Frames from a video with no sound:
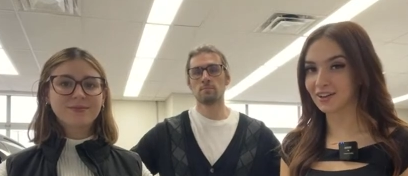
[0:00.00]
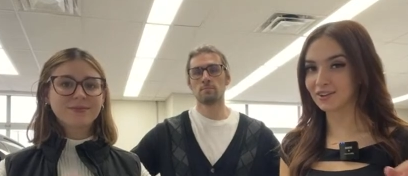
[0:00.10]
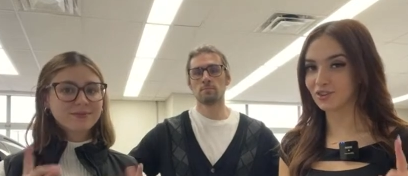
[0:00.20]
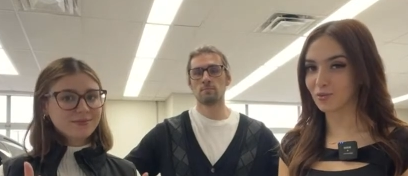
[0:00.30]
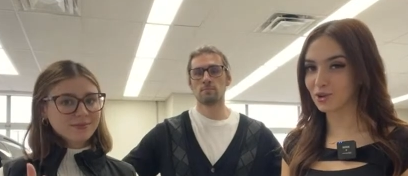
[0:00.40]

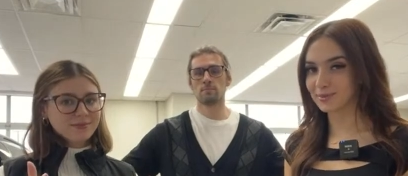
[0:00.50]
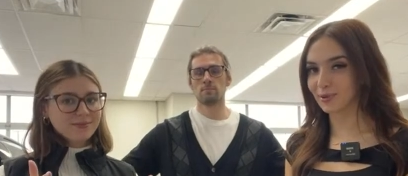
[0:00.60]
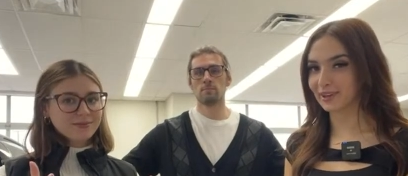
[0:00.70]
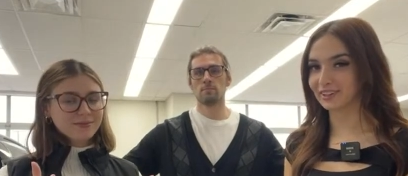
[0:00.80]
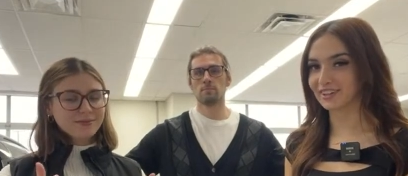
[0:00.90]
Speaker 1: No more
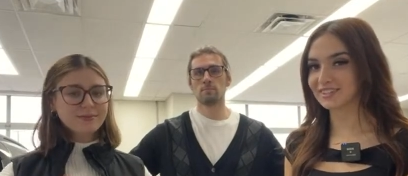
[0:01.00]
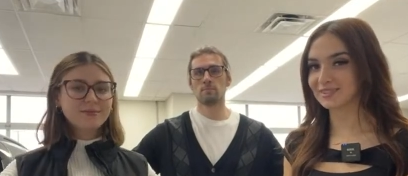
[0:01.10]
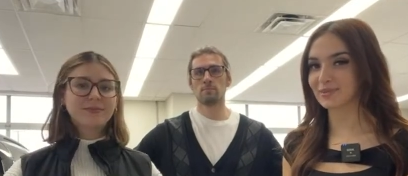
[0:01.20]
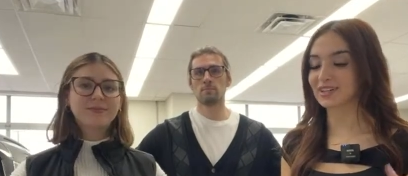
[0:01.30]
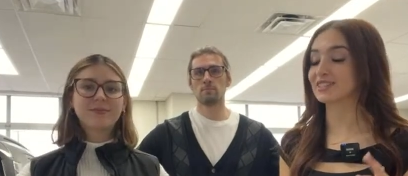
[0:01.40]
spoilers,
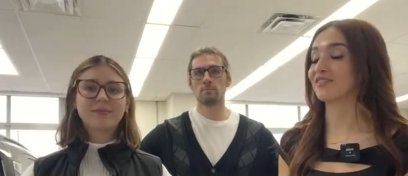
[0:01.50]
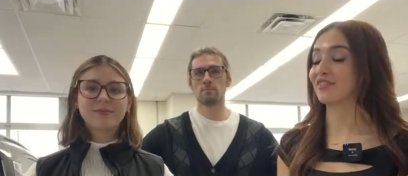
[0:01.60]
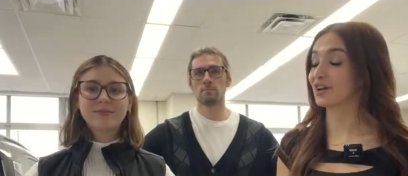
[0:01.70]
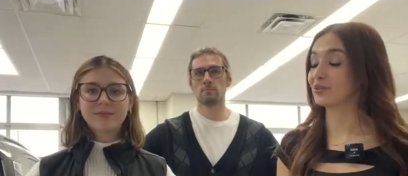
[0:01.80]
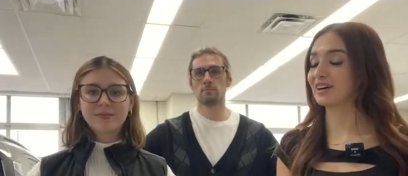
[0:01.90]
but it's a
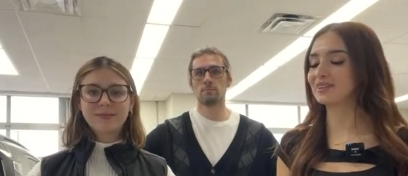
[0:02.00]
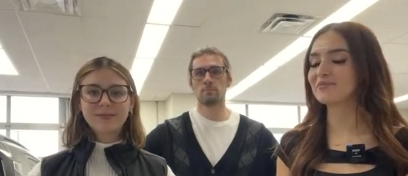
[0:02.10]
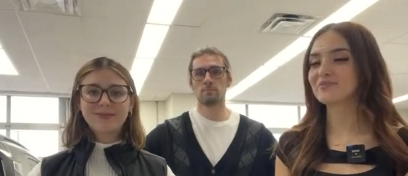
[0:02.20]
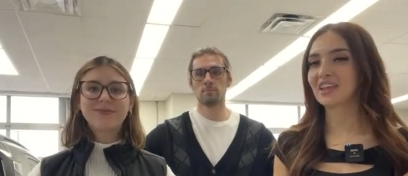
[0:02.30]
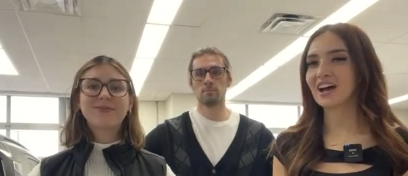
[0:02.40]
fun one.
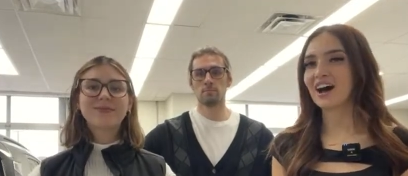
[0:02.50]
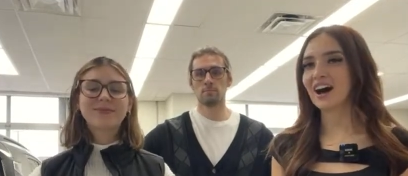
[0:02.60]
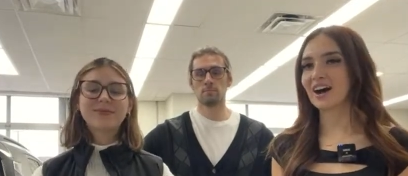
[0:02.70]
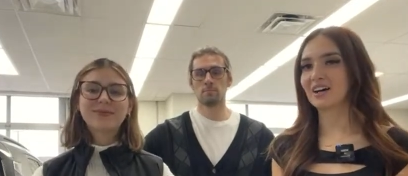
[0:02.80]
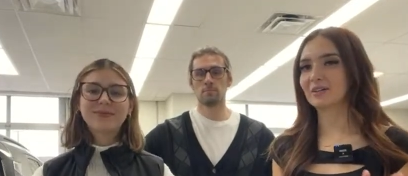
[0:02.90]

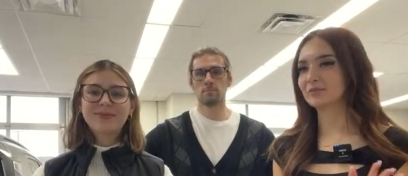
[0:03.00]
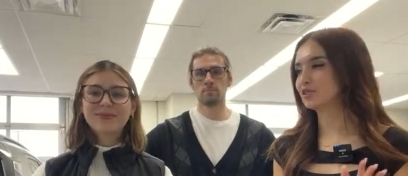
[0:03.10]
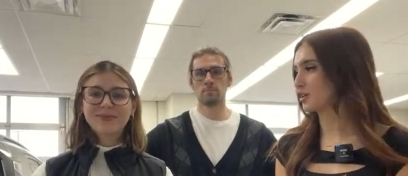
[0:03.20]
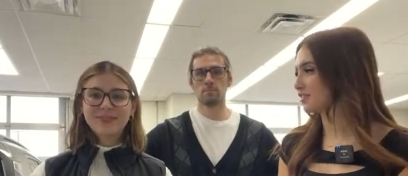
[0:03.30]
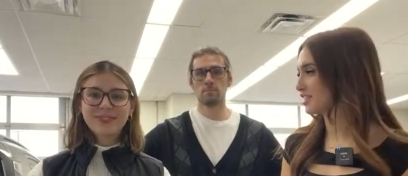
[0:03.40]
Um, do you
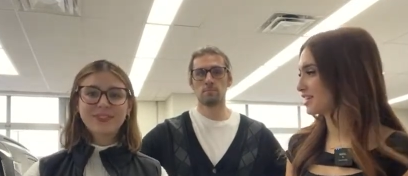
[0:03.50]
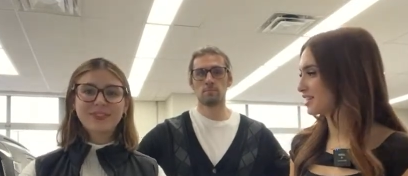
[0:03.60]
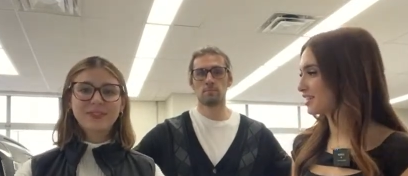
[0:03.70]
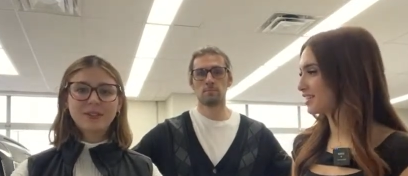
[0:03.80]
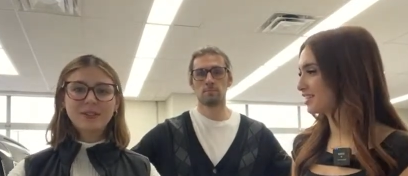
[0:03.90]
have anything
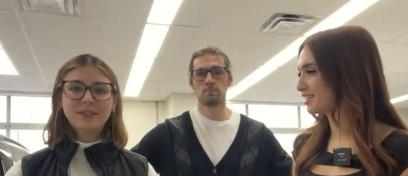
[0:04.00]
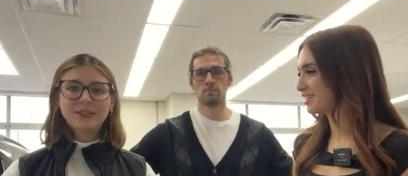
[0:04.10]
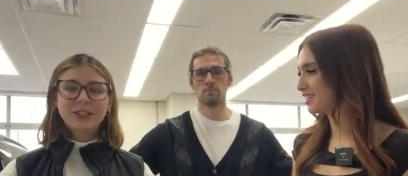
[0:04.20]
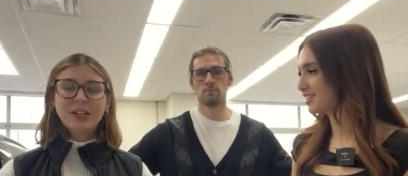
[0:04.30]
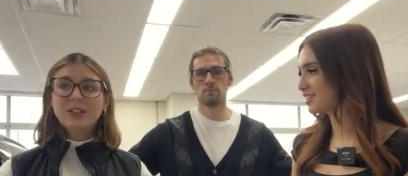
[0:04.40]
to
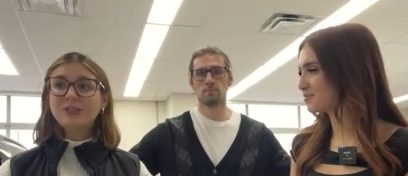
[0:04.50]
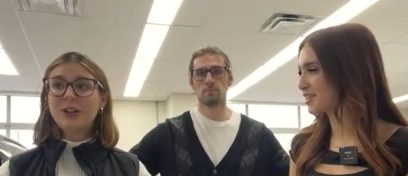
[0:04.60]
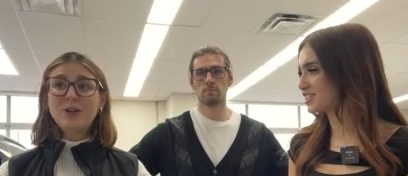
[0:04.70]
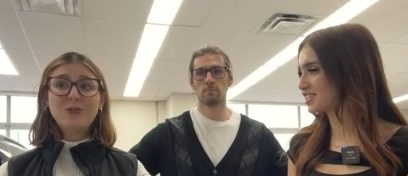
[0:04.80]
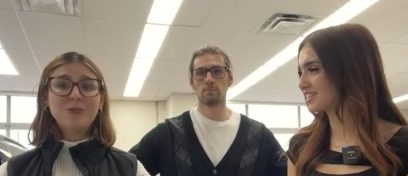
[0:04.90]

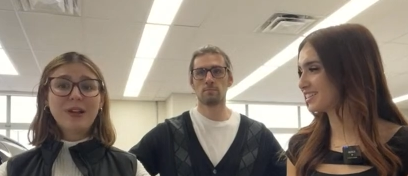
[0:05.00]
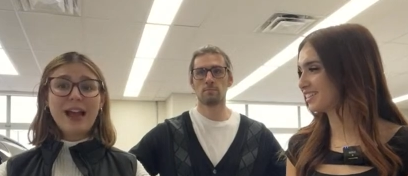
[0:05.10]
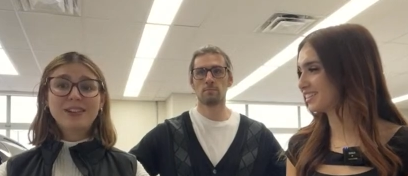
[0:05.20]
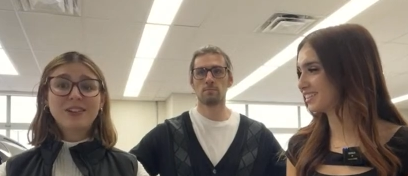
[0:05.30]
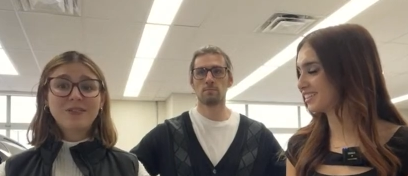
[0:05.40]
Speaker 2: no, as
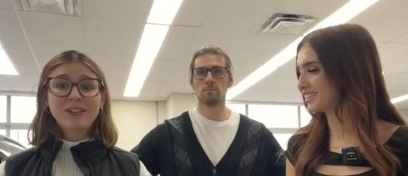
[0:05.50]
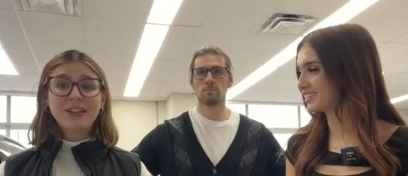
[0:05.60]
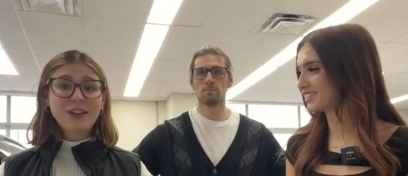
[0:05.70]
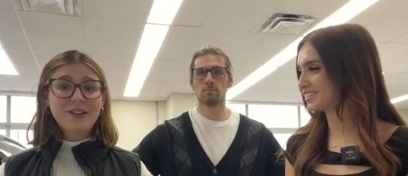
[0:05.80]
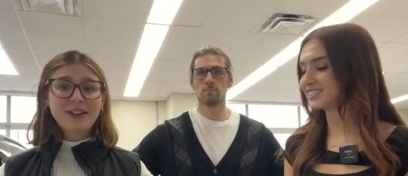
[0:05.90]
always, thank
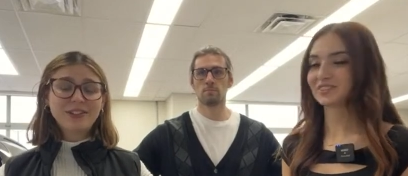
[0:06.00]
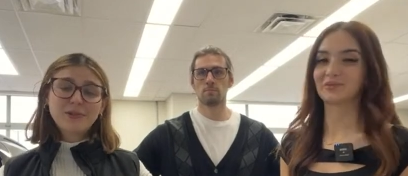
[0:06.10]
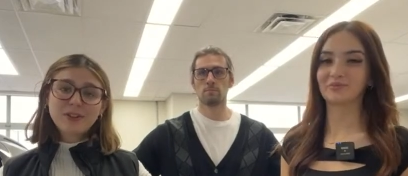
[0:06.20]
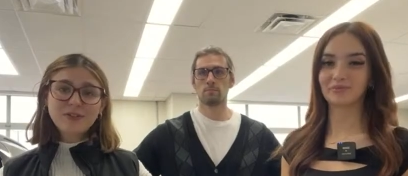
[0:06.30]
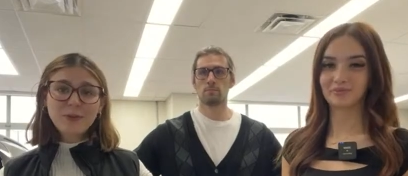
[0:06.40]
you guys so
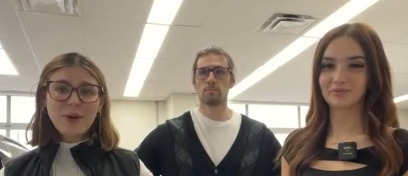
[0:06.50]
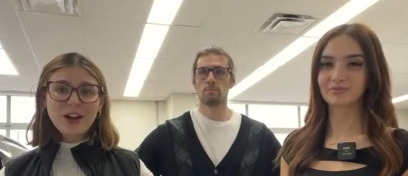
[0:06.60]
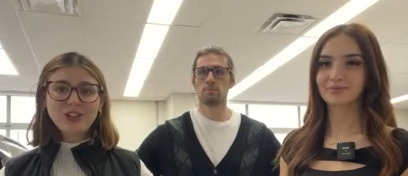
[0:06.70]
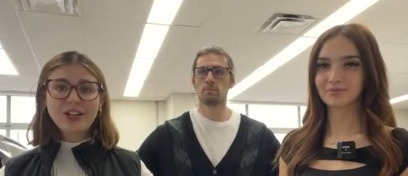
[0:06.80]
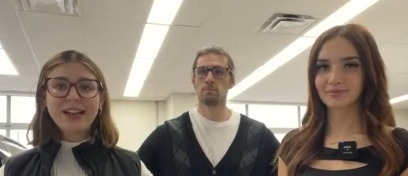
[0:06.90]
much for
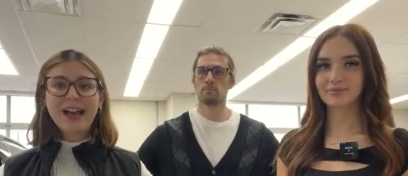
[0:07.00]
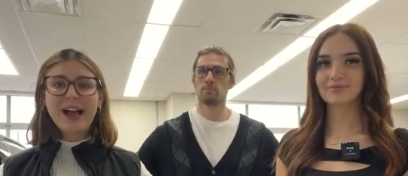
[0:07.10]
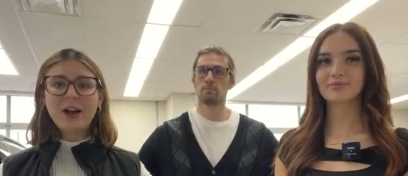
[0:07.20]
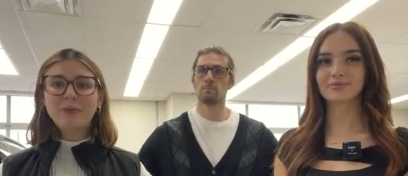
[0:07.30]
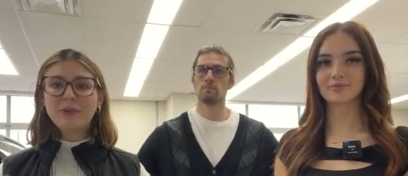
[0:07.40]
watching. Uh,
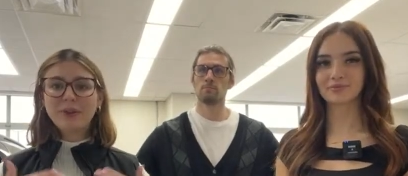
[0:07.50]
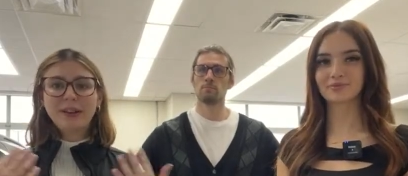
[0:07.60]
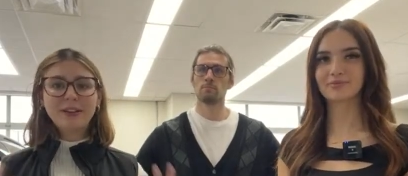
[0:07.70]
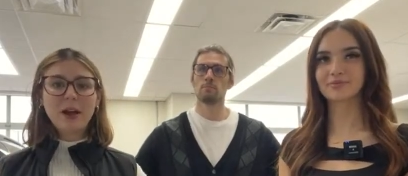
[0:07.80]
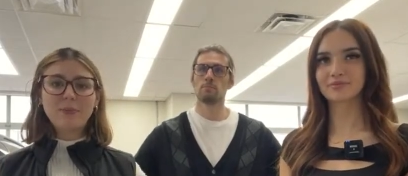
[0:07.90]
we really
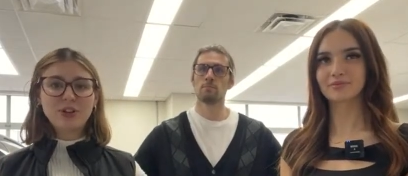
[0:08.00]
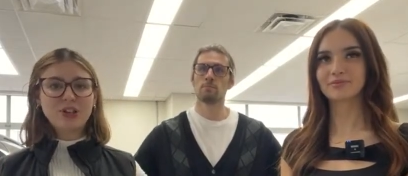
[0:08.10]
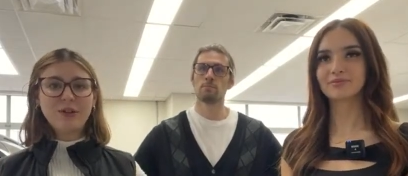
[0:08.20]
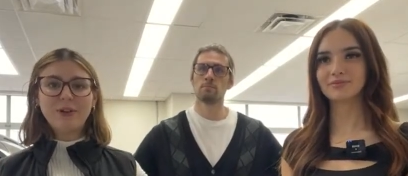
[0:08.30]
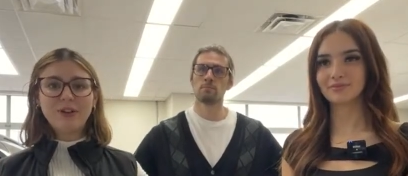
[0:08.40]
appreciate it
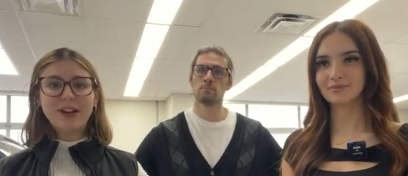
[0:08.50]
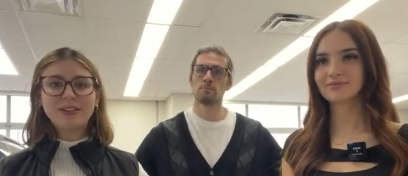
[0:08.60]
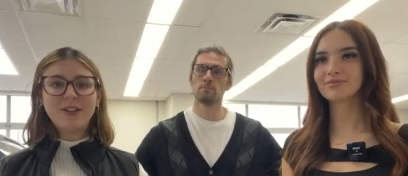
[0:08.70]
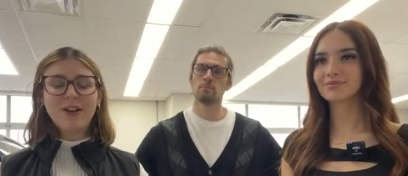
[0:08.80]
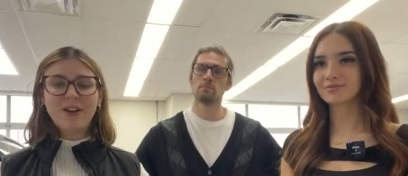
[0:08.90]
when you guys
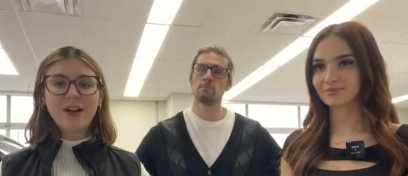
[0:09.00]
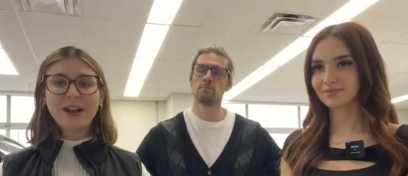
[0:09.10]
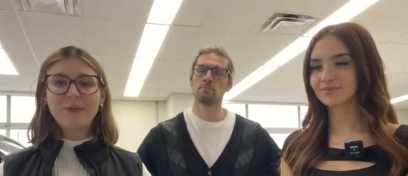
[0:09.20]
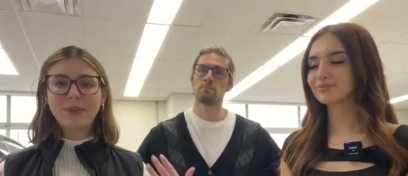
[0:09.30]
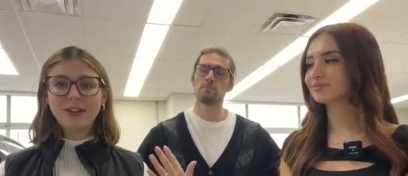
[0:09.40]
log on, and
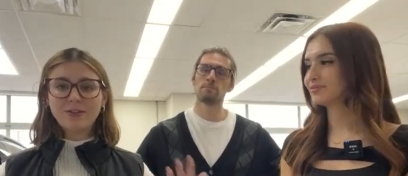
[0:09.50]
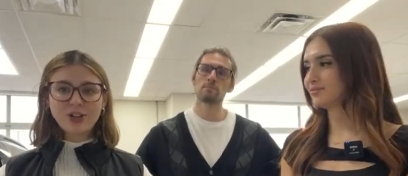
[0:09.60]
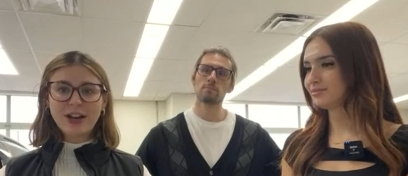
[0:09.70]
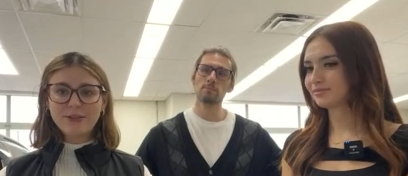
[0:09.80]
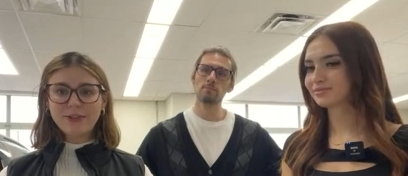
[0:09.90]
we love
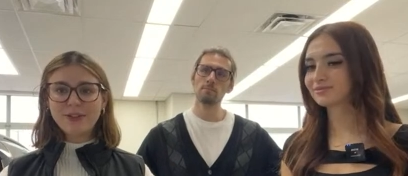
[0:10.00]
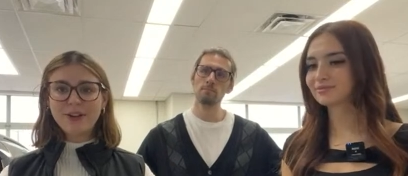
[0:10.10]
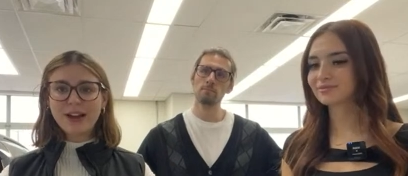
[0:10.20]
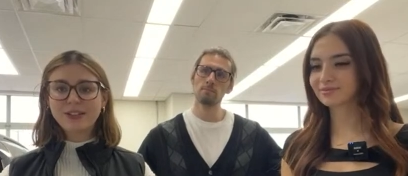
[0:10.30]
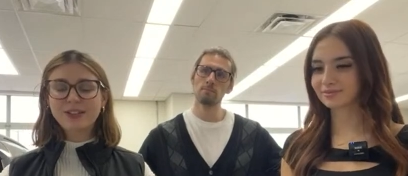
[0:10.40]
chatting with you guys